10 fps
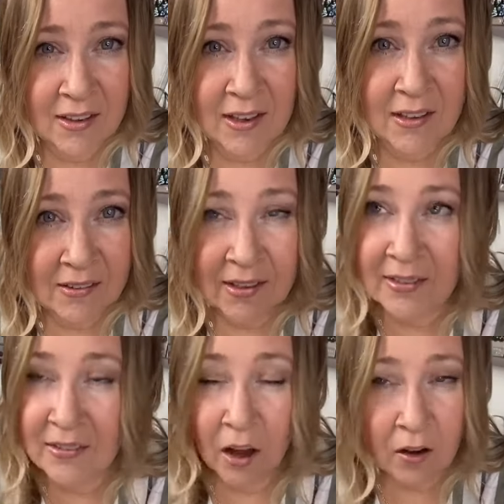
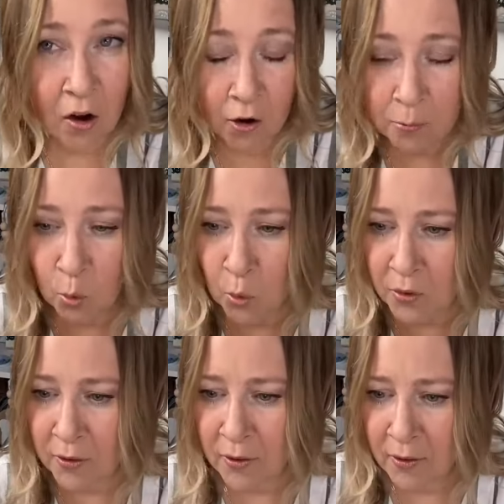It's not
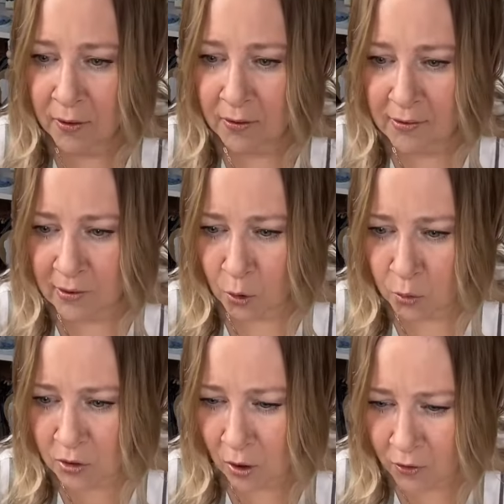cardboard,
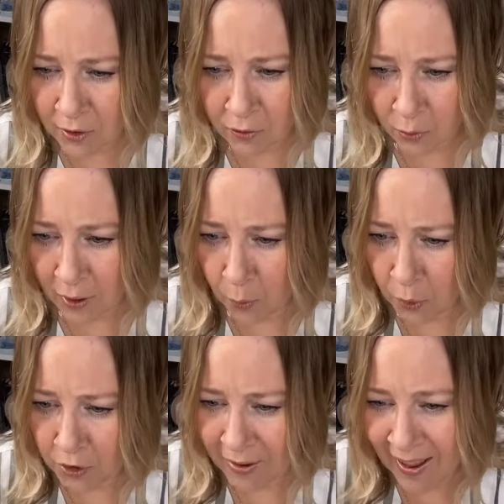so y'all know the right
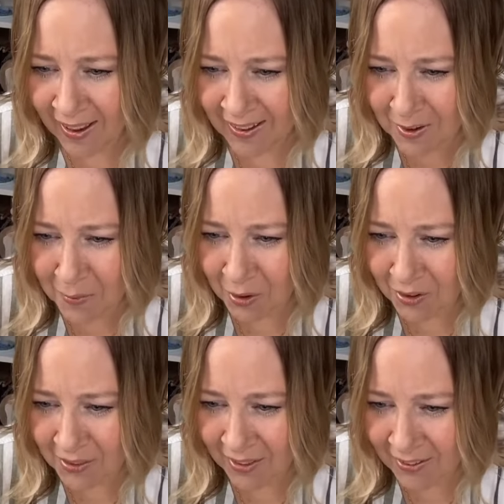word. Hi
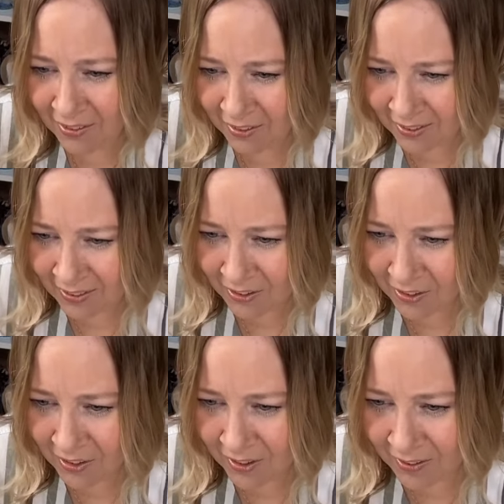Amber, glad you're
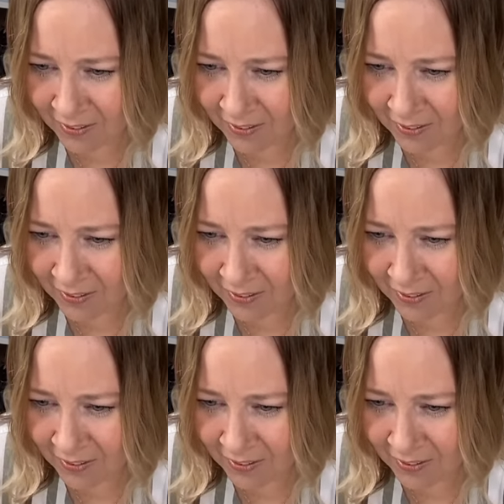here.